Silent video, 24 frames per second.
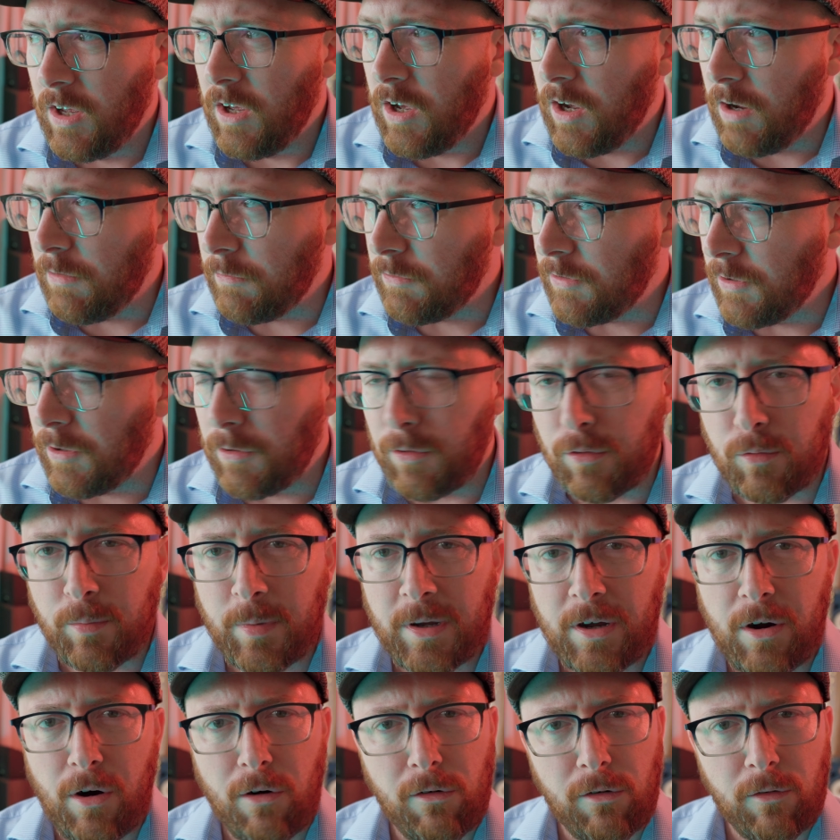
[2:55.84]
I was a little
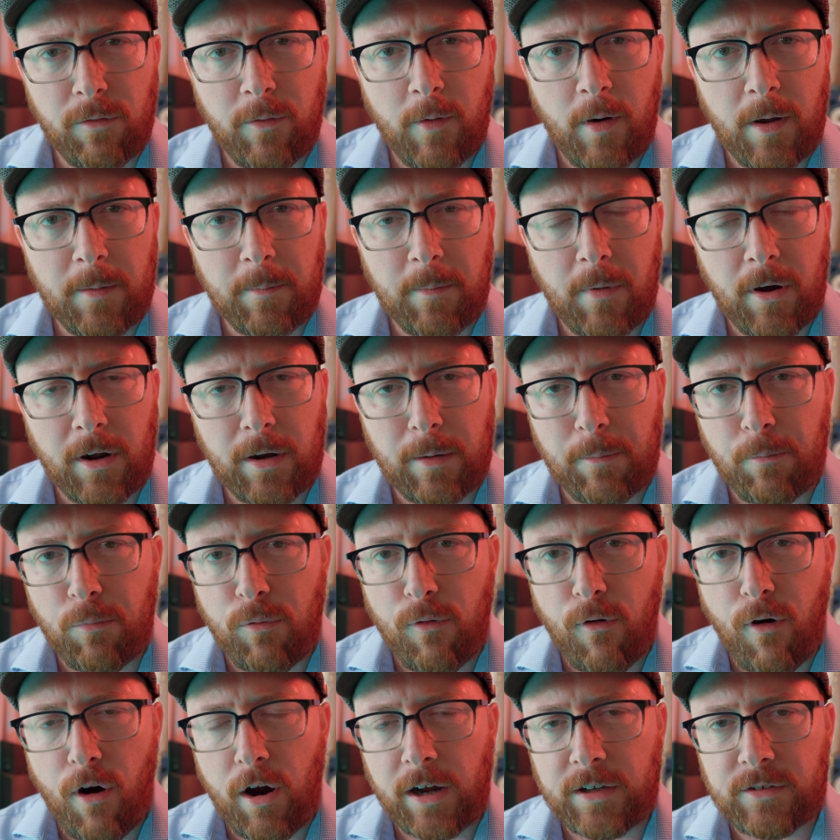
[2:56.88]
bit horrified by the
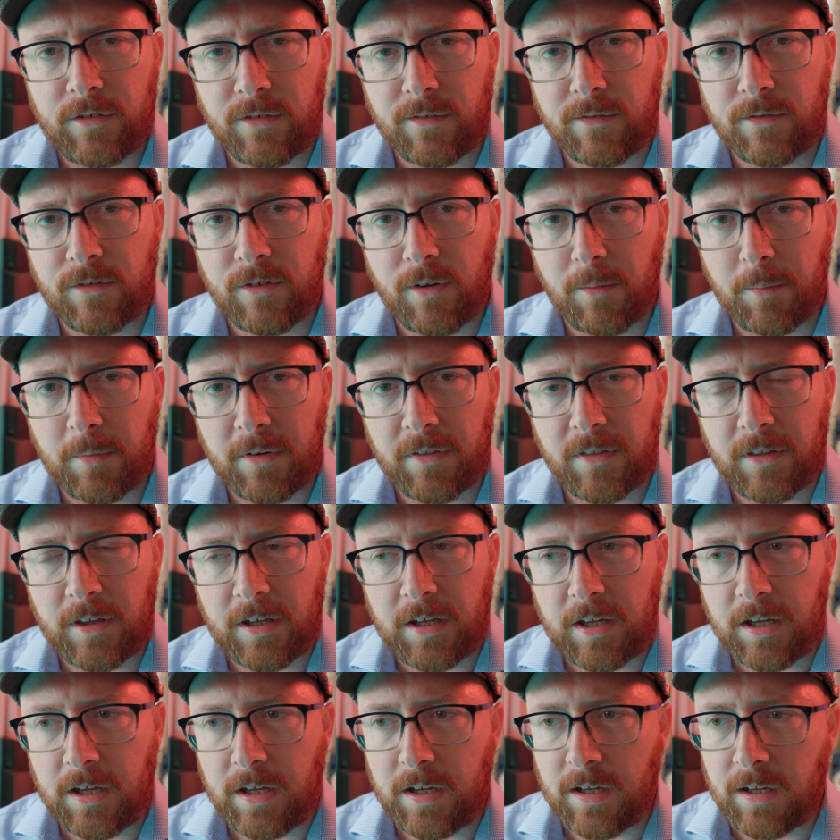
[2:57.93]
price of some of
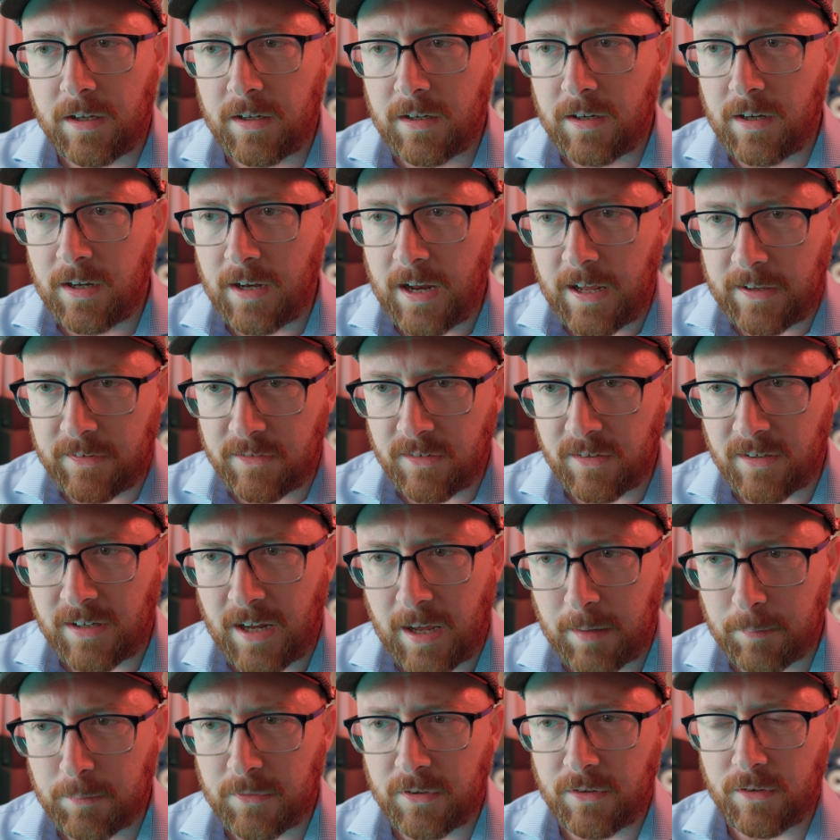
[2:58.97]
the lens
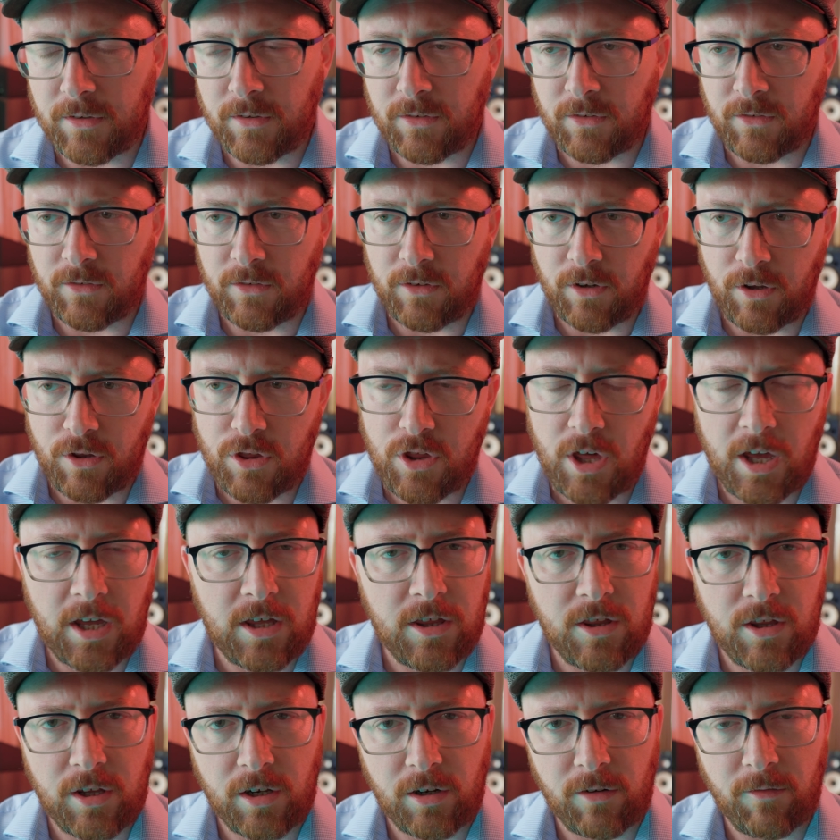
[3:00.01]
adapters and the
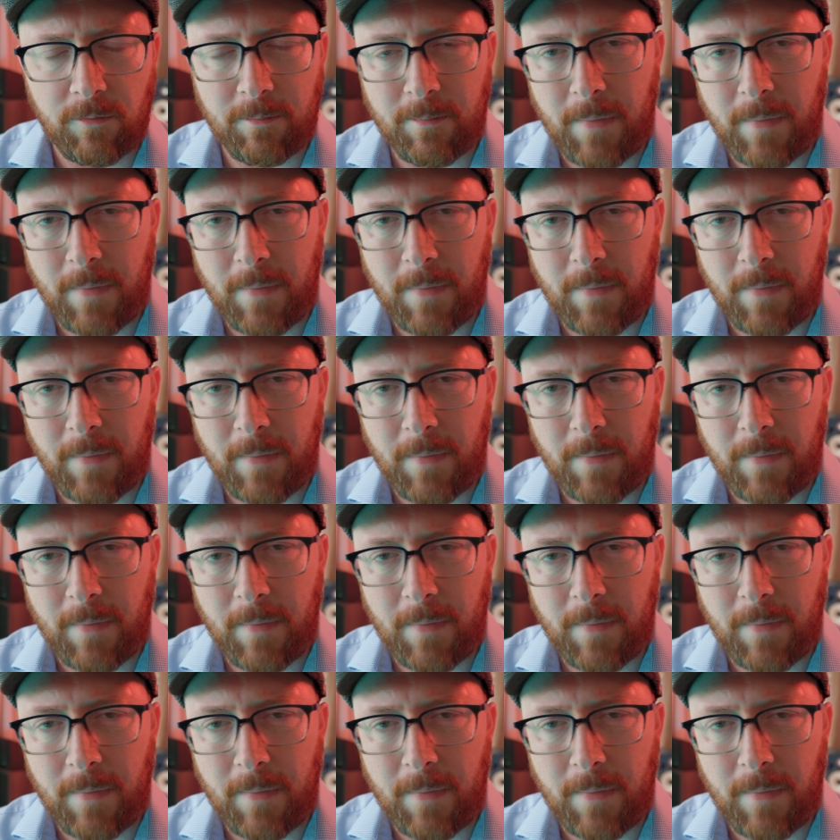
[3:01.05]
changing of